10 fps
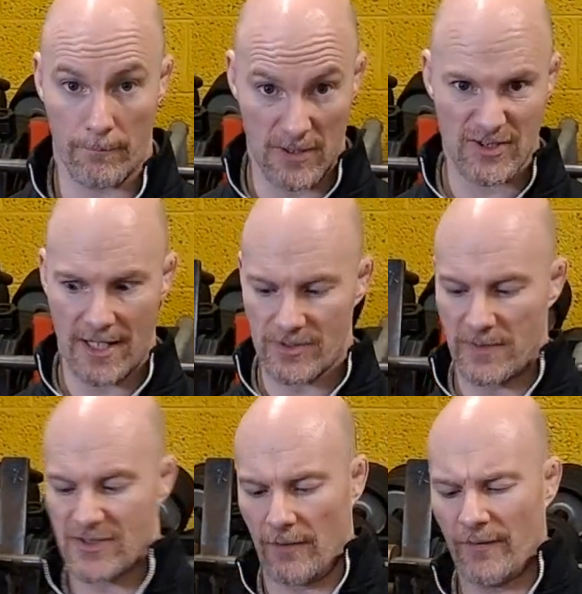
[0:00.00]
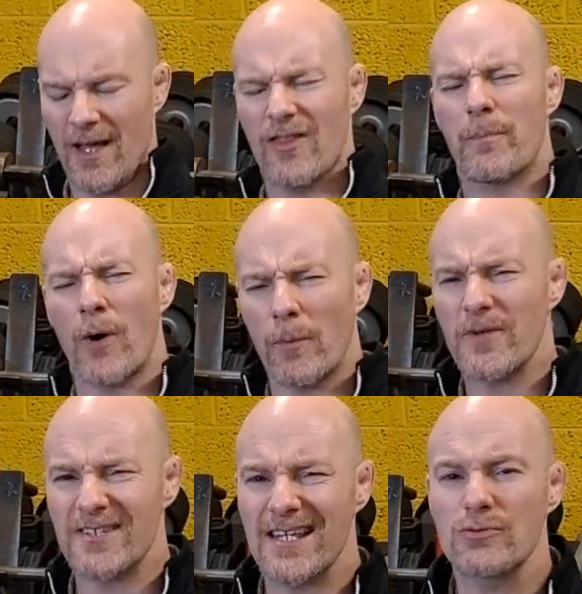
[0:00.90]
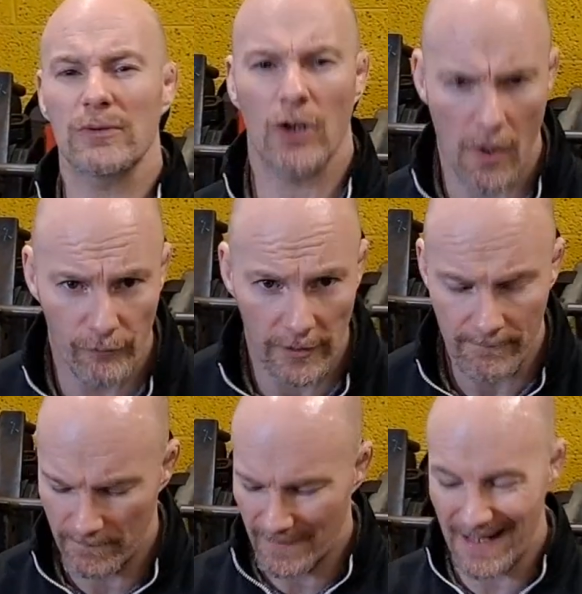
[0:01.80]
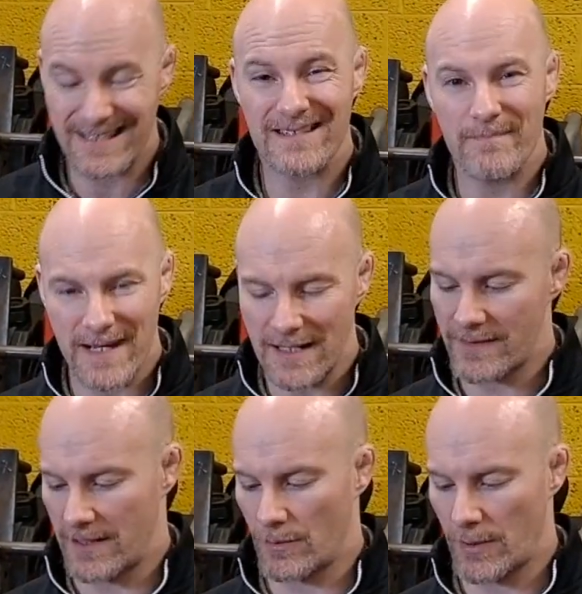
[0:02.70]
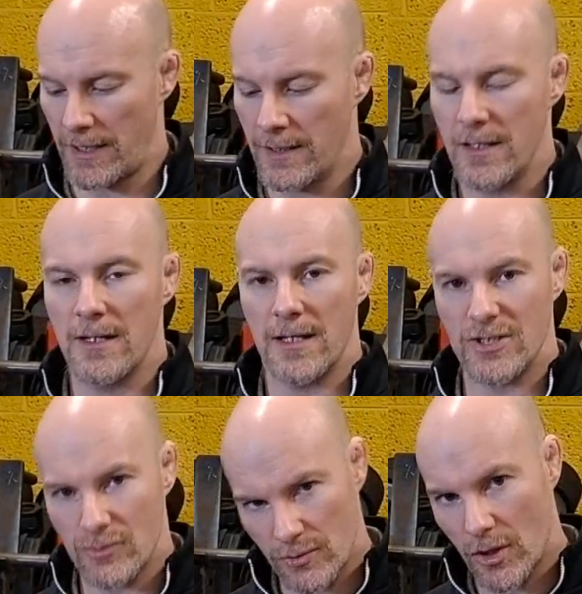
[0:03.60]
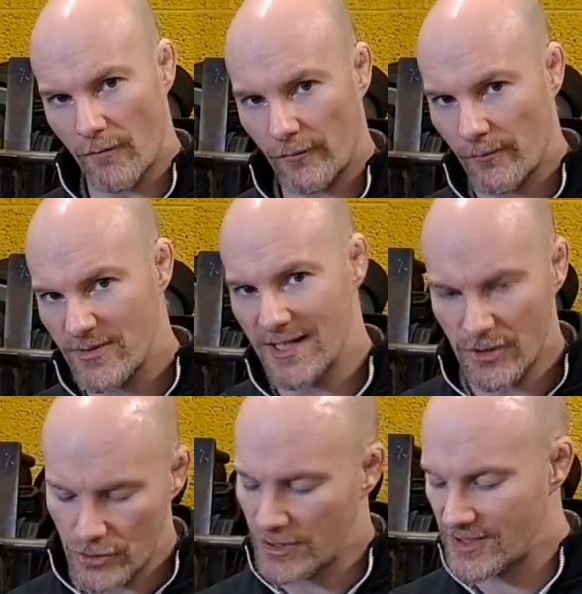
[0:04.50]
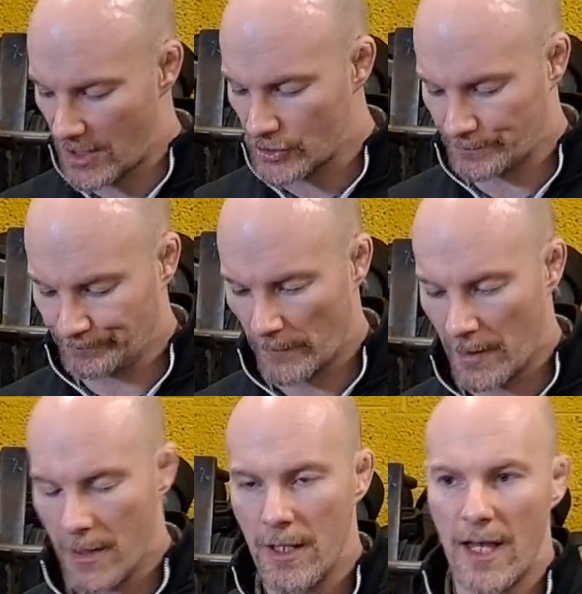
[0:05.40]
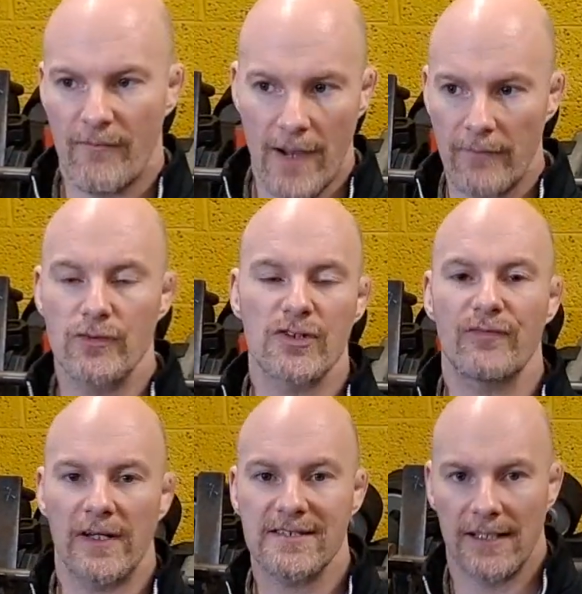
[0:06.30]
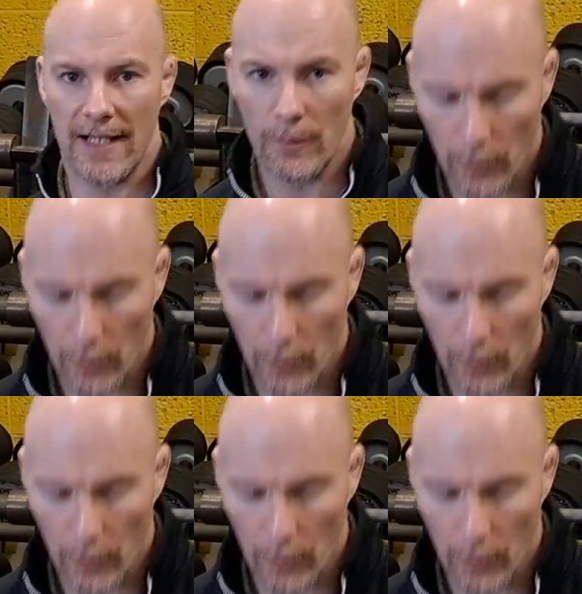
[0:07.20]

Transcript: massaging myself, the purpose is recovery. That's the main thing, okay? Is to recover from session to session. If I have just finished the leg